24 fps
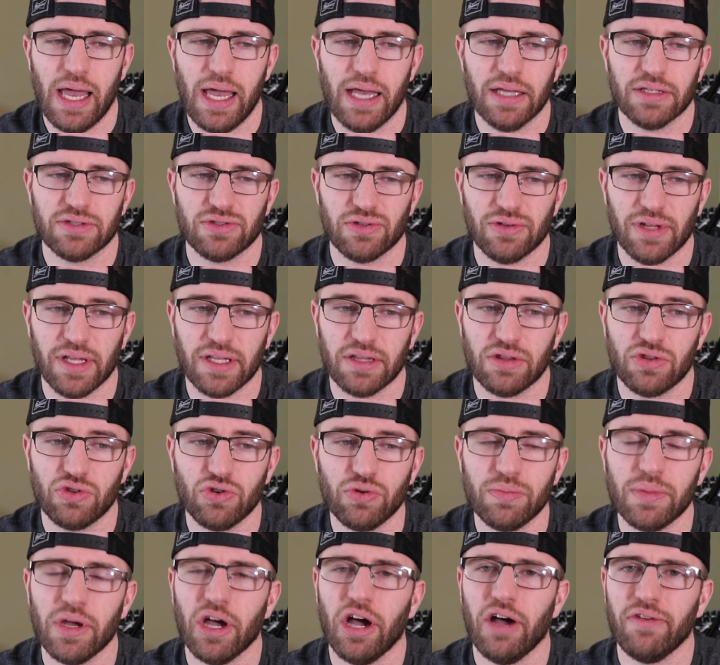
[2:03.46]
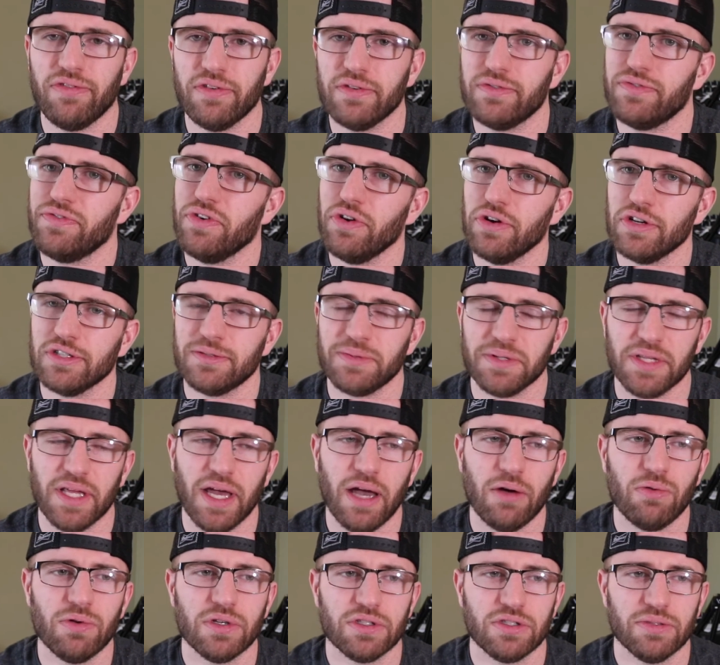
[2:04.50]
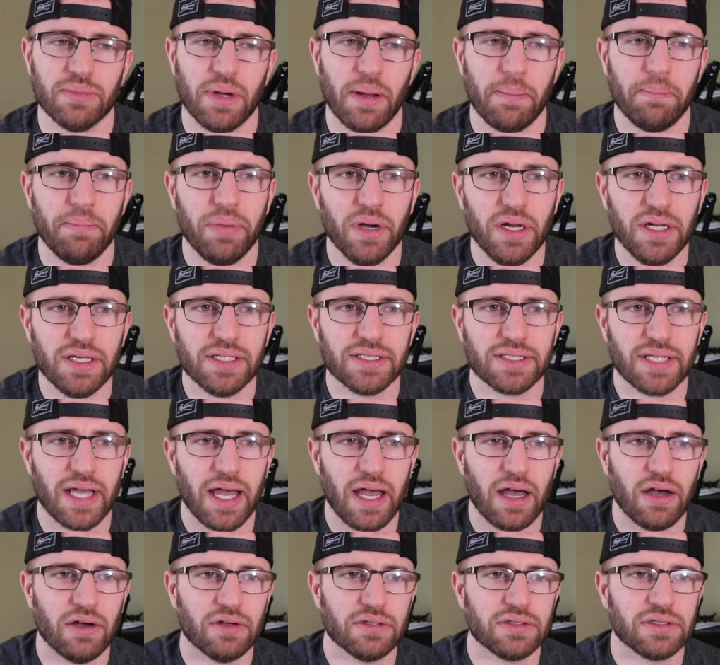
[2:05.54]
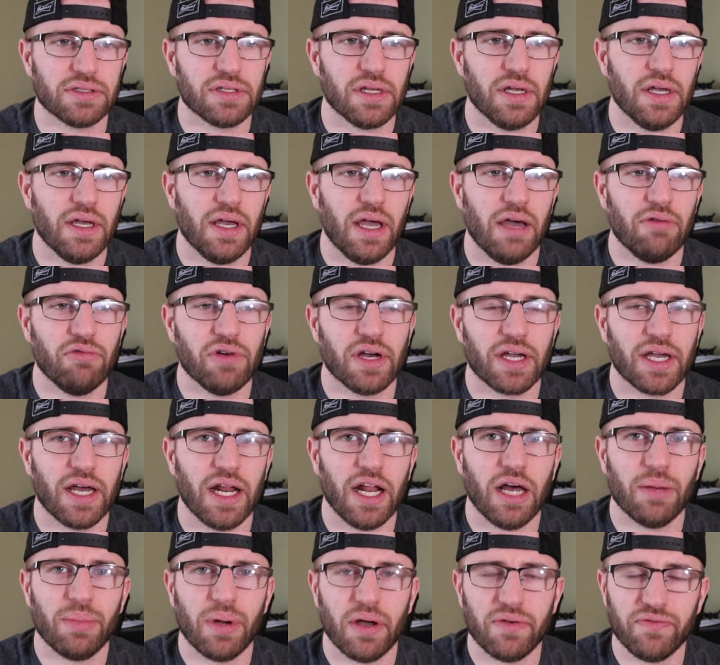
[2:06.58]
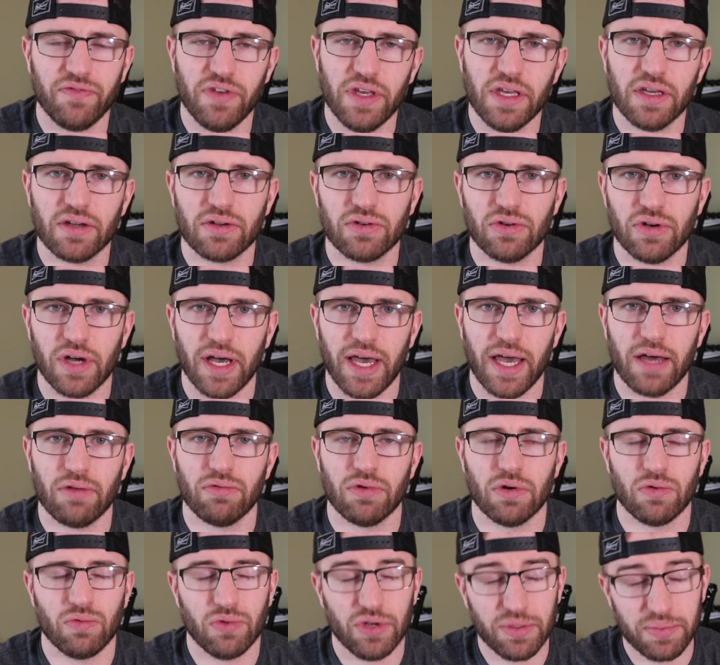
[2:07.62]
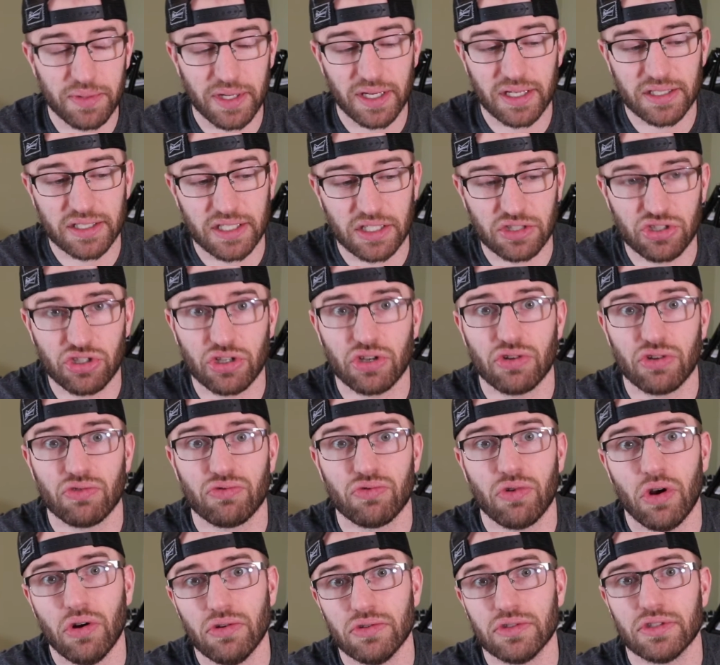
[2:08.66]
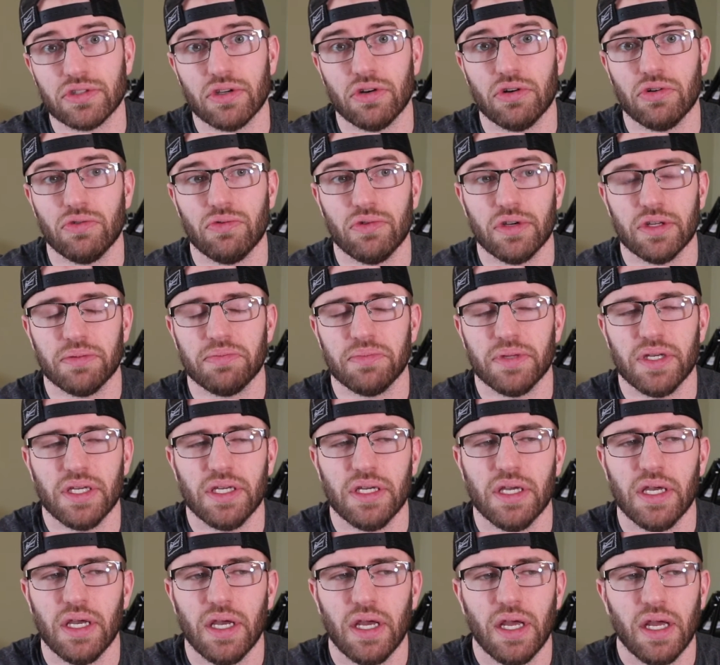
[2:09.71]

And so that threw me off at first. But then I went to my buddy's house. And when I got out of my vehicle, I had one with me because I took a road soda with me.